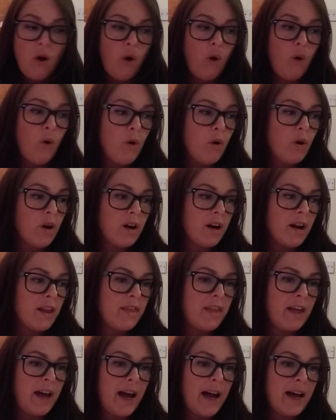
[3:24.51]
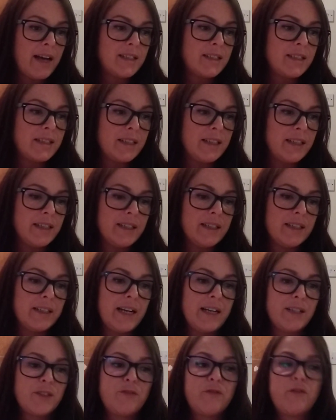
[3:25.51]
or that it
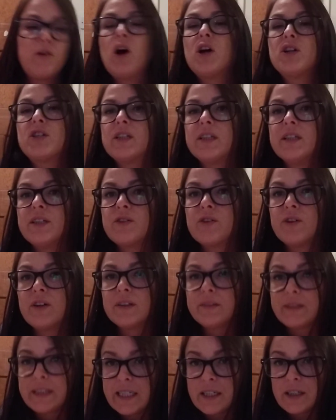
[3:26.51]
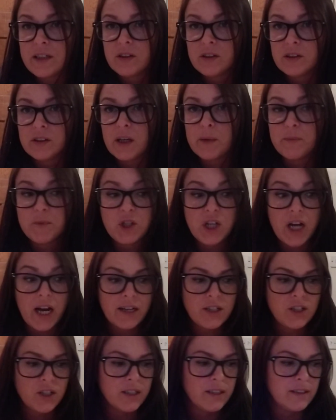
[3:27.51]
has fraudulent or illegal
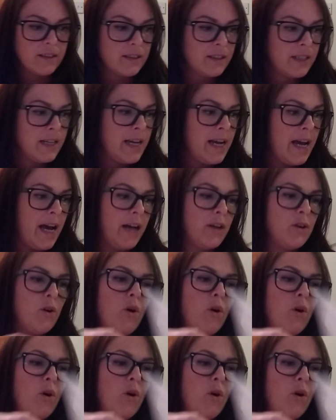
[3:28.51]
objections, and